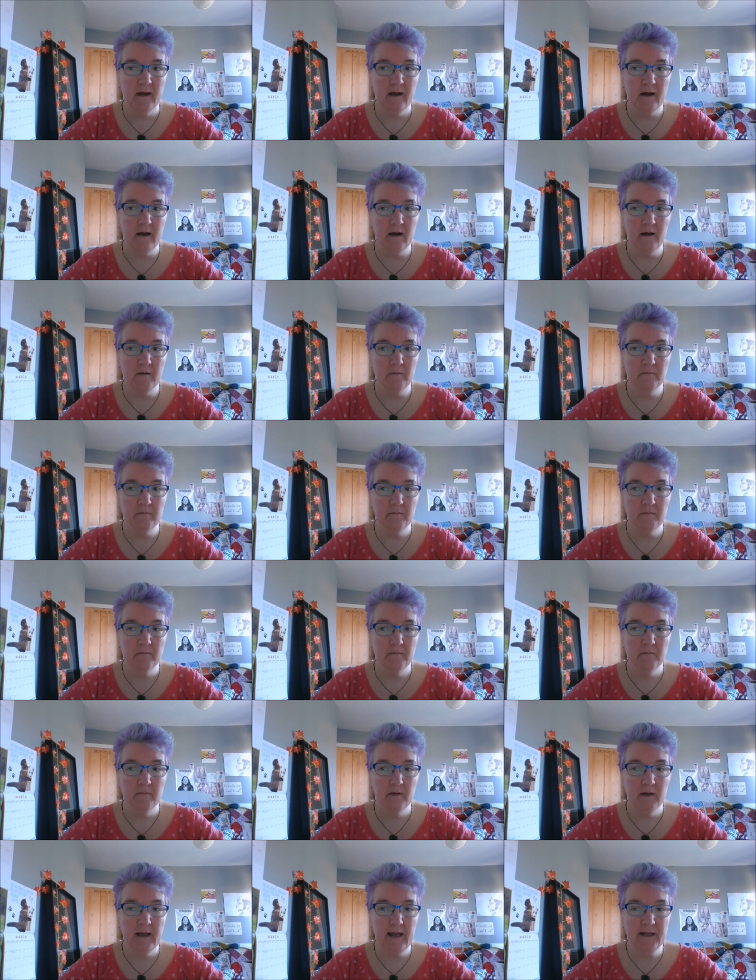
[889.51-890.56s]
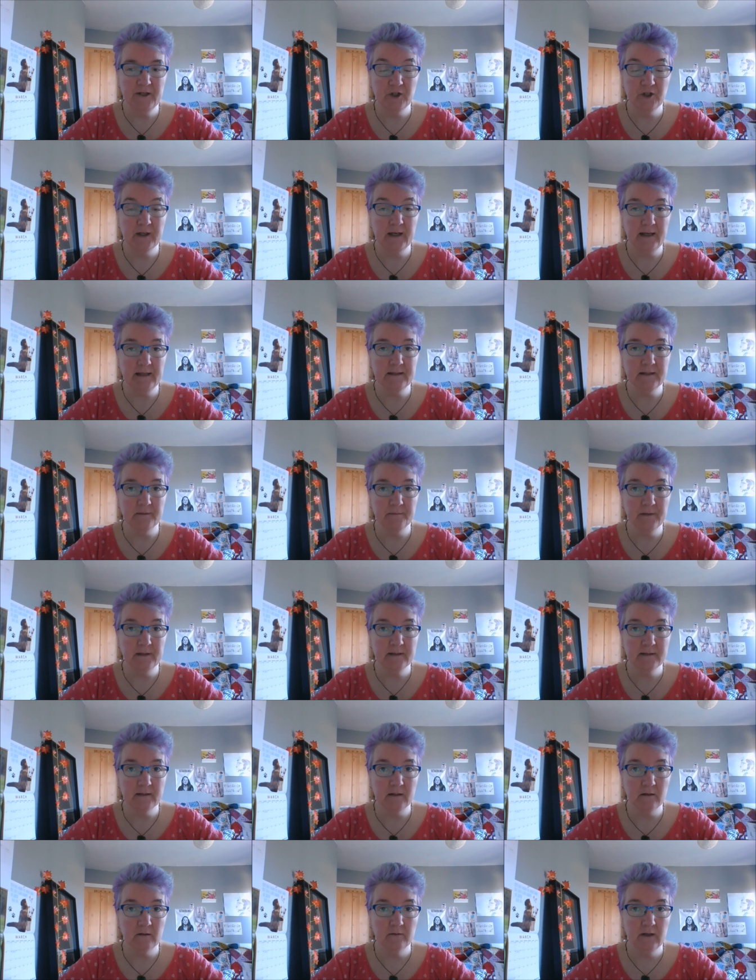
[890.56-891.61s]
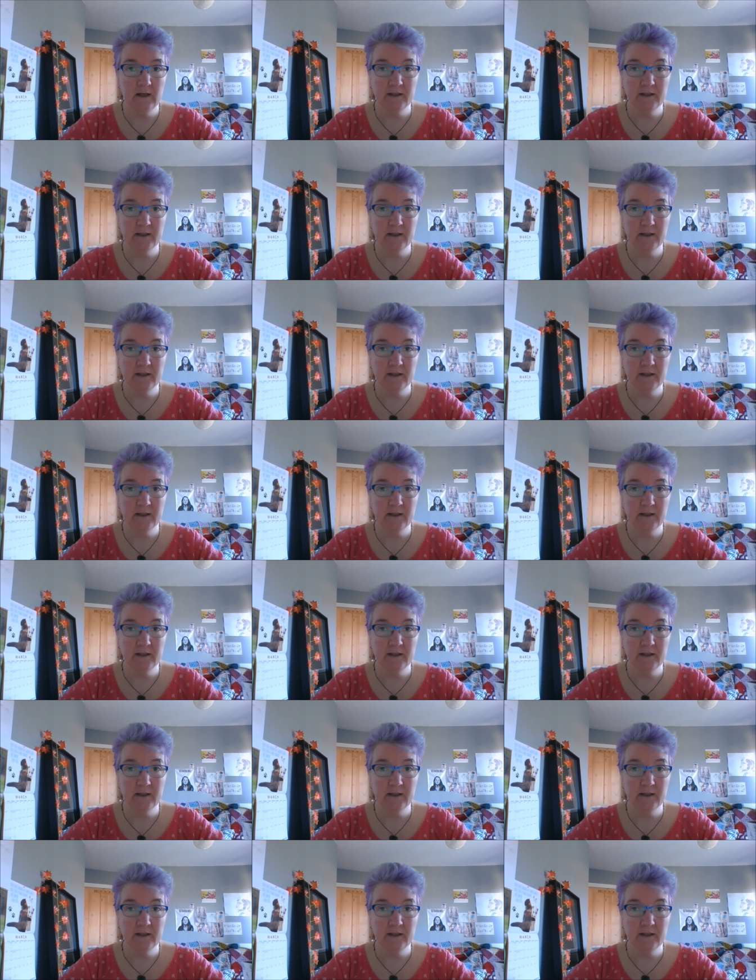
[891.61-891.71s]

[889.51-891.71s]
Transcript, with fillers: um, educating myself.